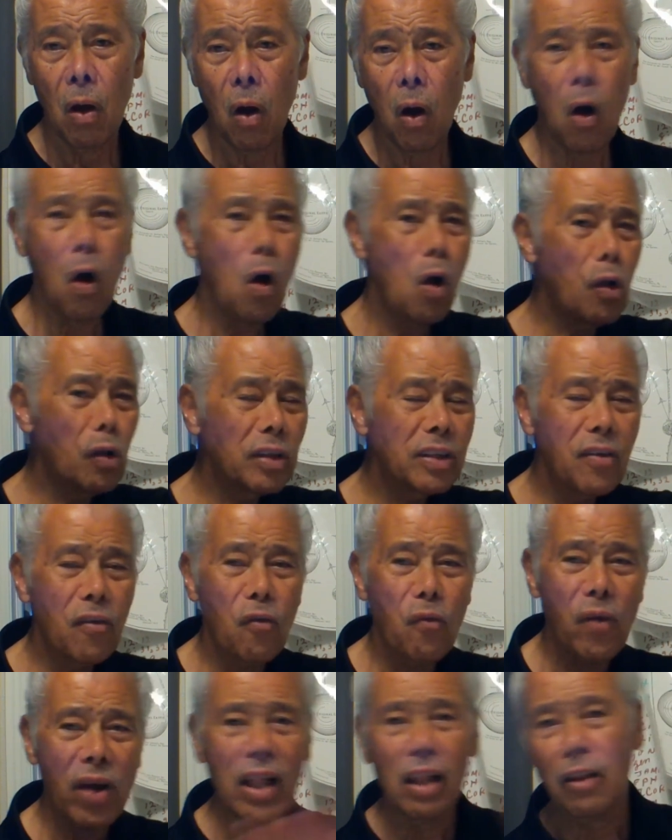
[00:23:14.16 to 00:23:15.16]
all the
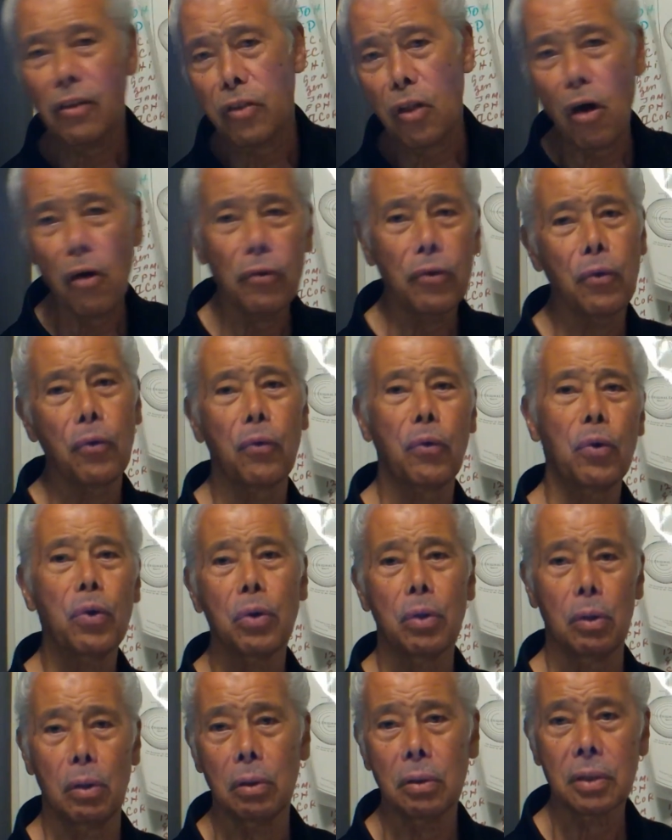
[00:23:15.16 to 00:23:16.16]
wealth of the
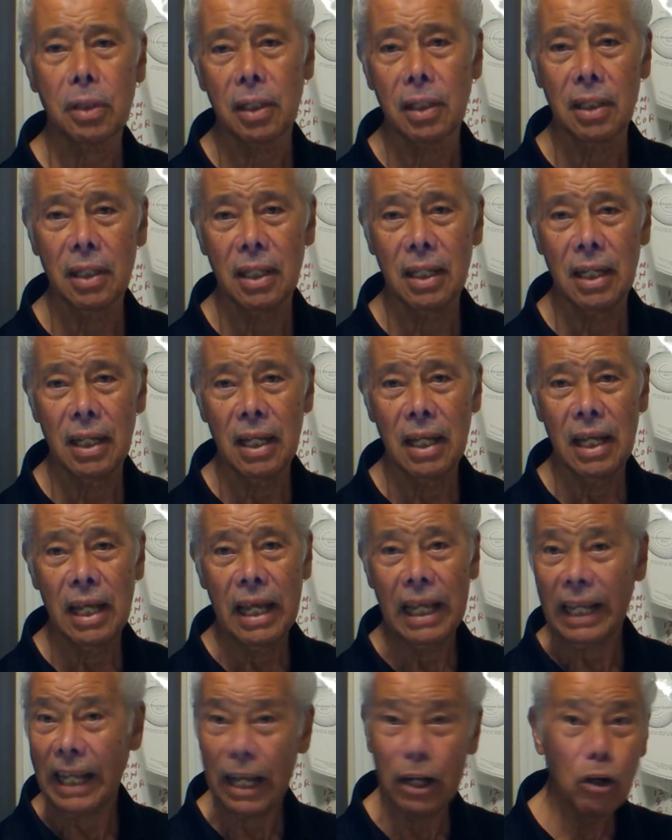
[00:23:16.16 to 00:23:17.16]
world
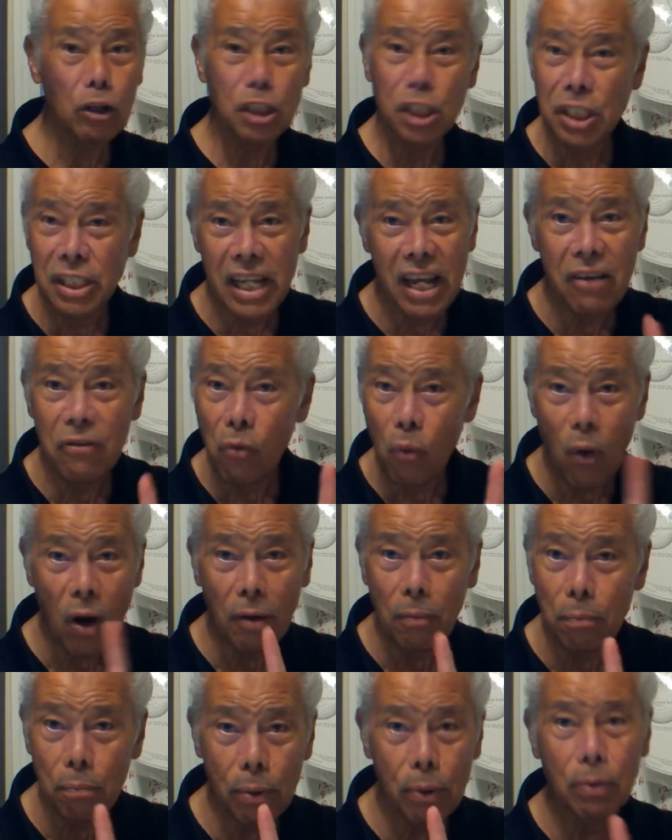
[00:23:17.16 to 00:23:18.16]
cannot save
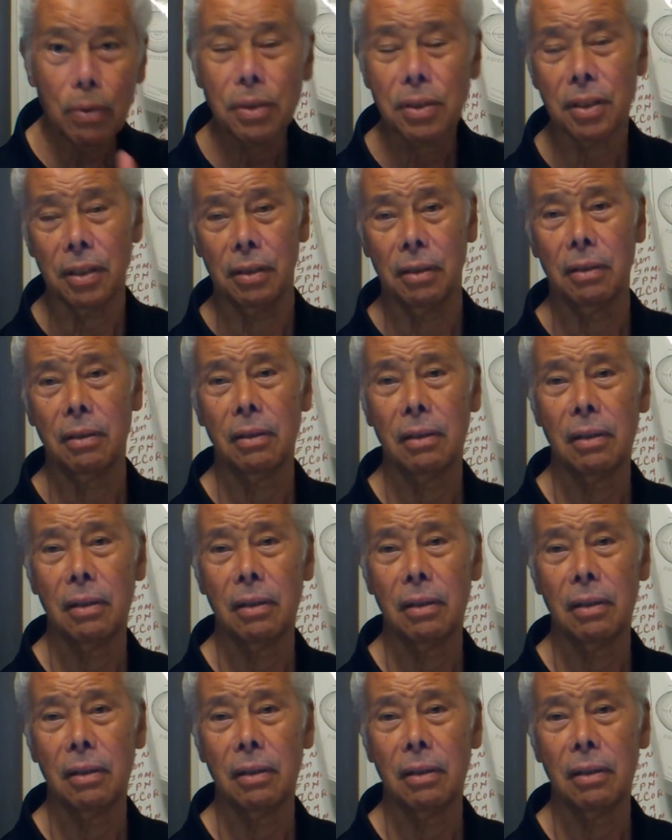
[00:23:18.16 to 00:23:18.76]
one person.